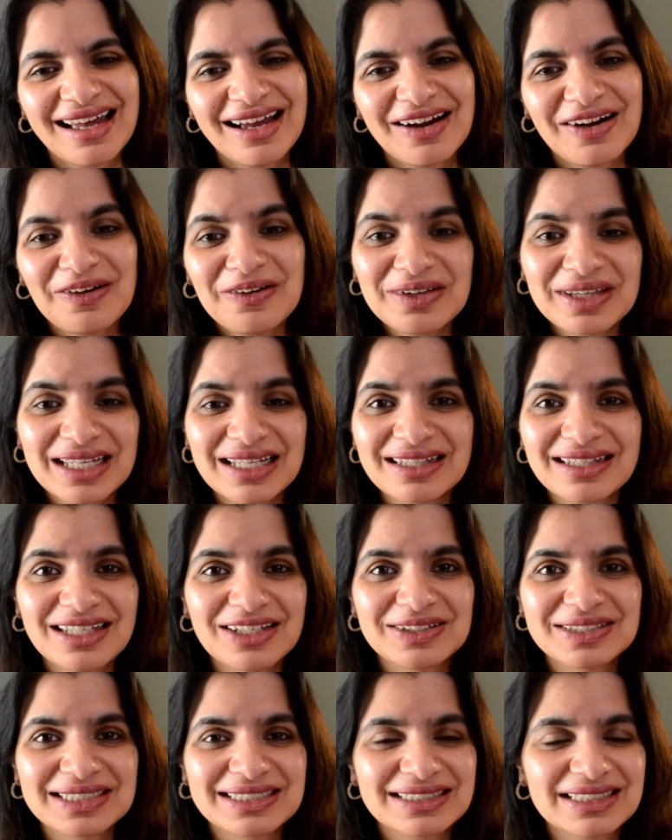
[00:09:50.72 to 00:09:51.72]
Or then they
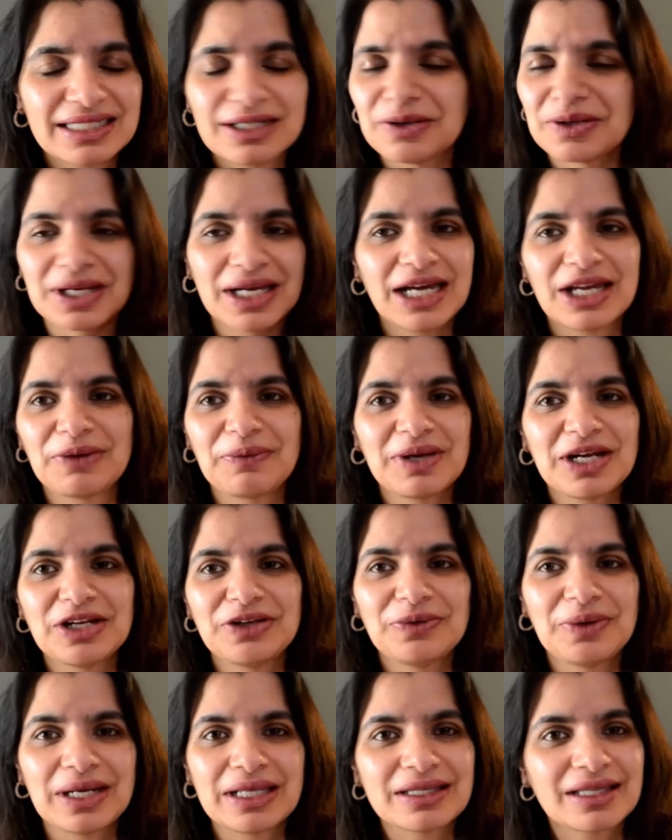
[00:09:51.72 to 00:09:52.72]
could just say, okay, I don't want
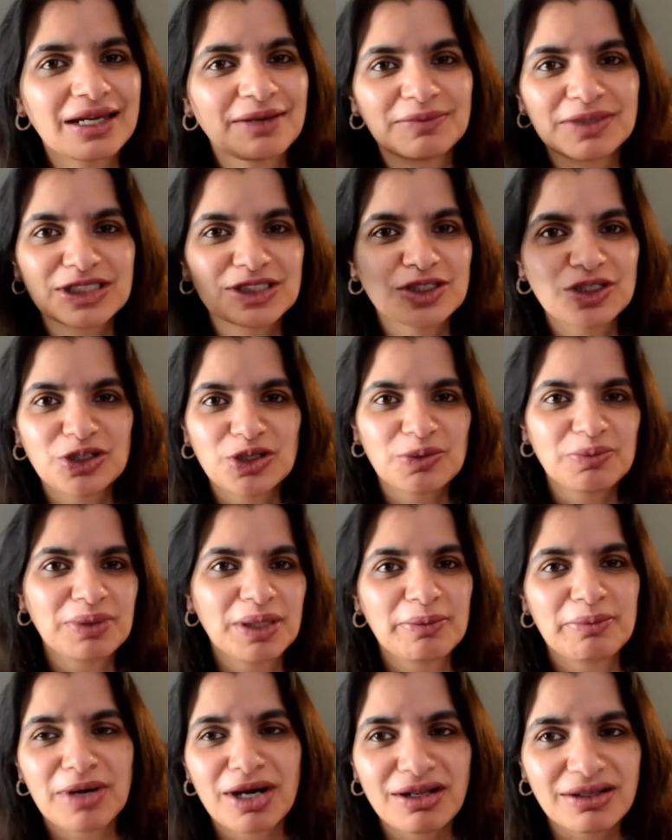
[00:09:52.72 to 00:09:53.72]
to do anything, I'm just going to go
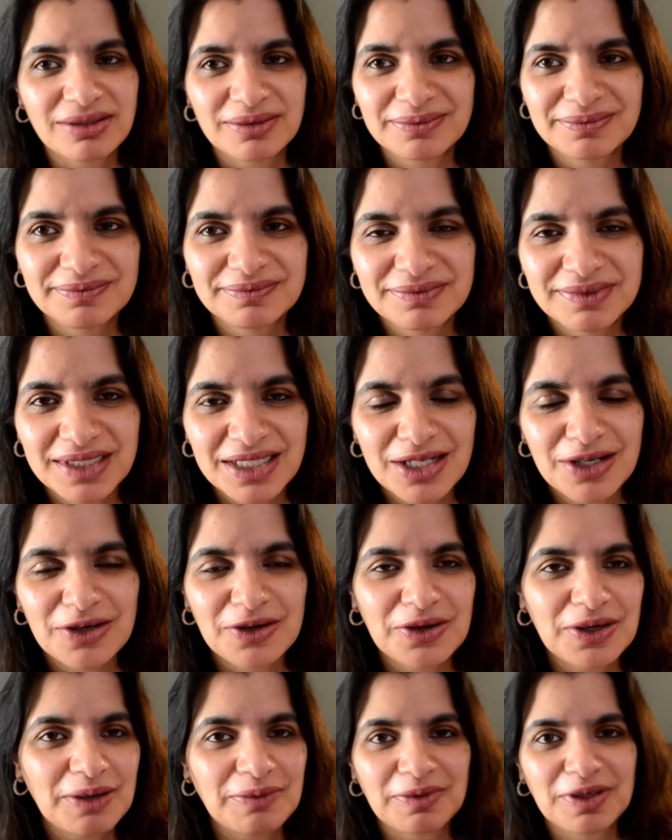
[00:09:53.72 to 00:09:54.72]
play ball.
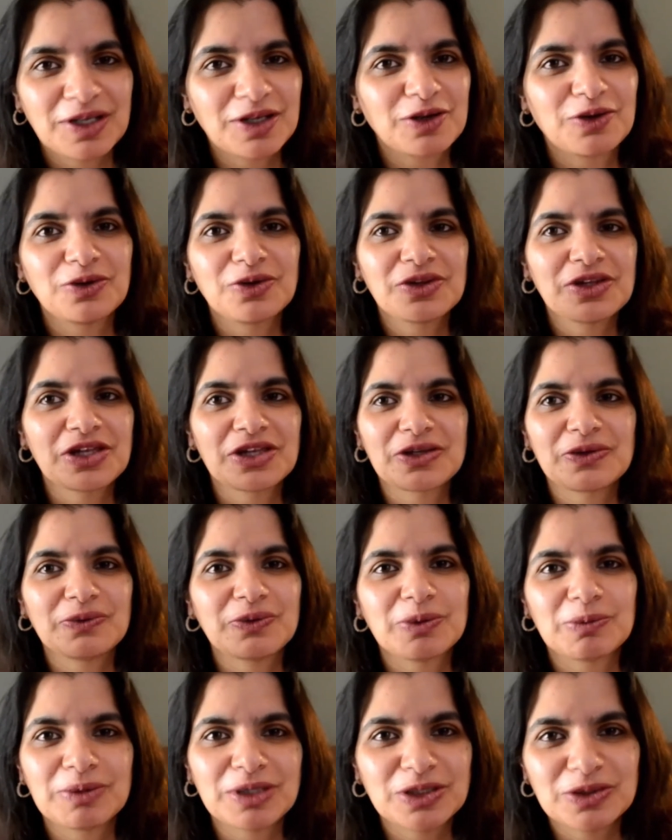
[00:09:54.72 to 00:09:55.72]
Or I'm going to go to the other
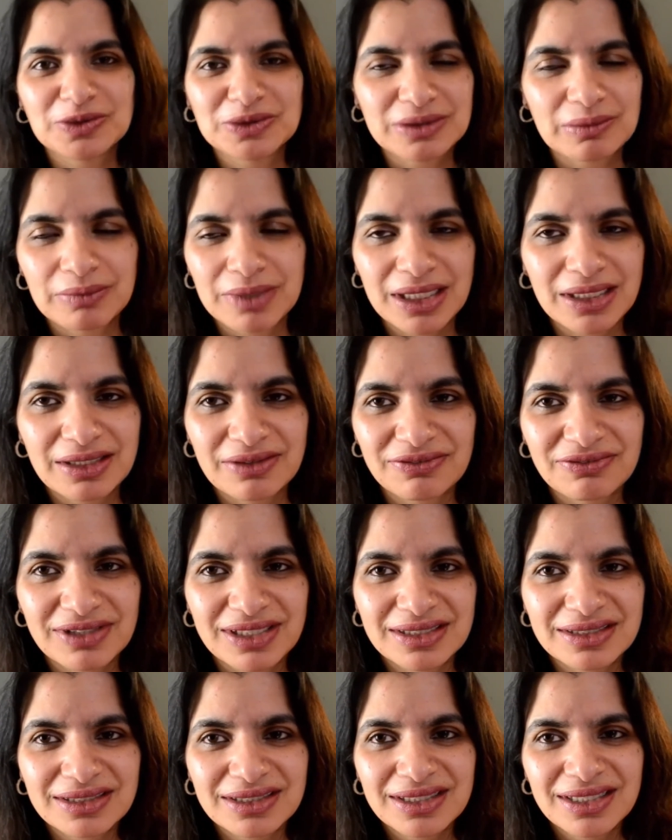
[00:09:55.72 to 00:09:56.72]
room and do something
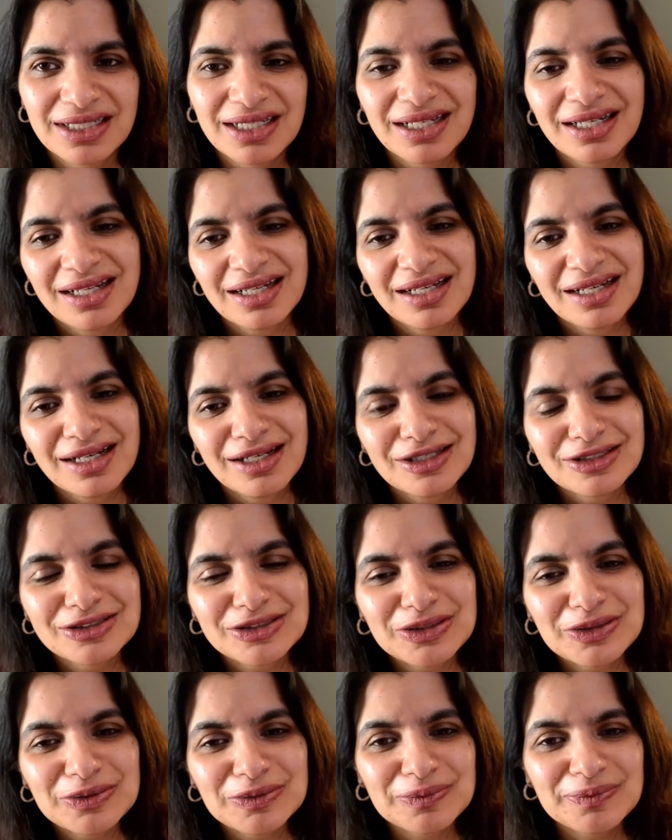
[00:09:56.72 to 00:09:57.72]
different.
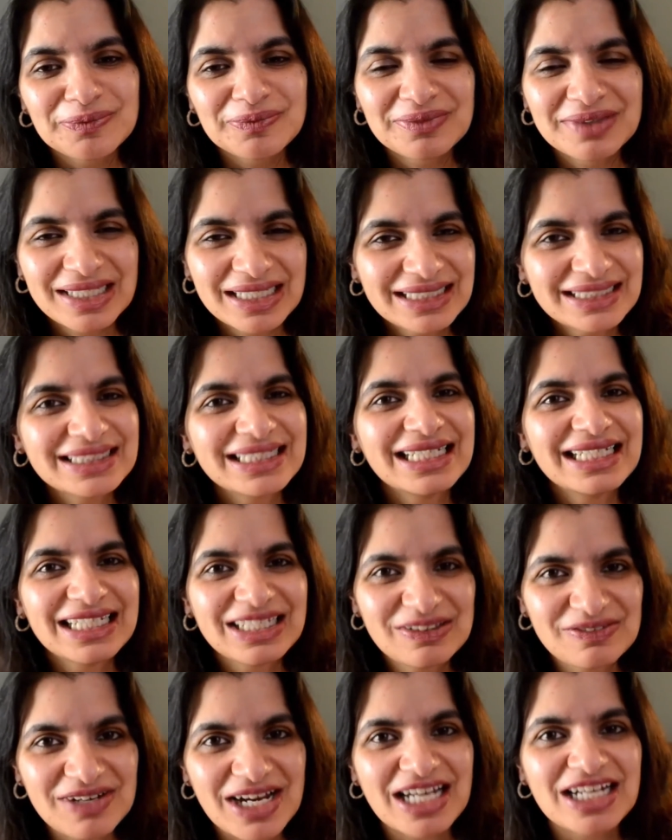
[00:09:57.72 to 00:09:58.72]
So they take
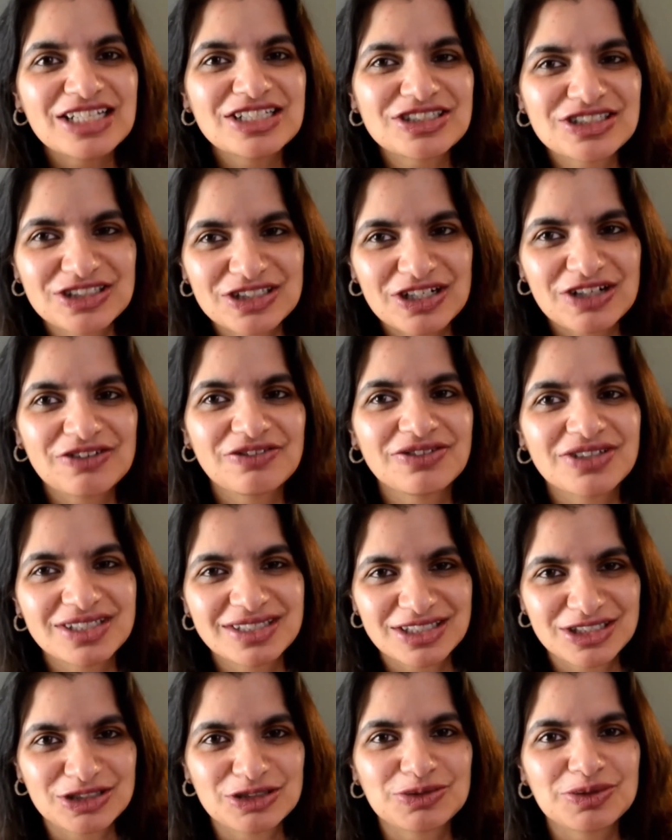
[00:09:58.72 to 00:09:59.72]
advantage of the
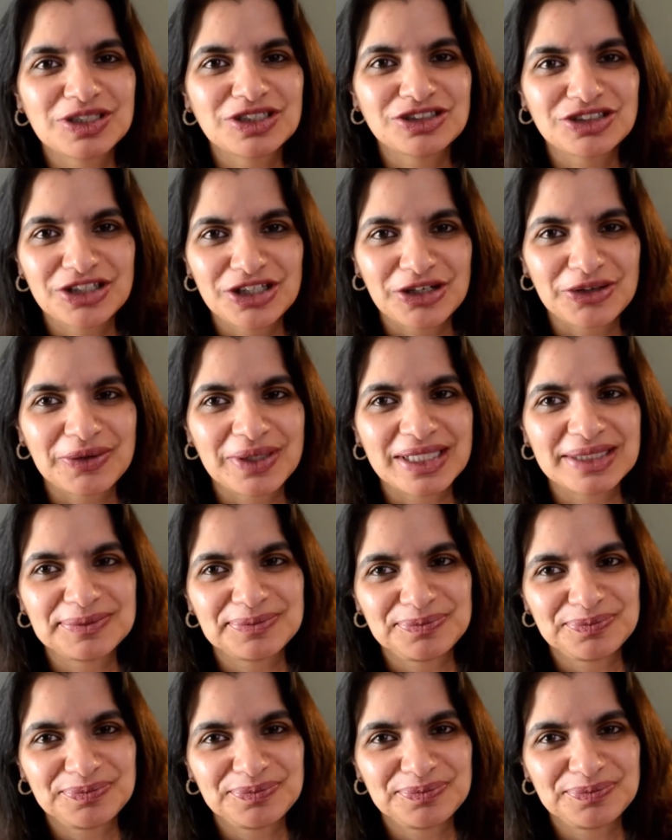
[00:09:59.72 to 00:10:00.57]
situation they're in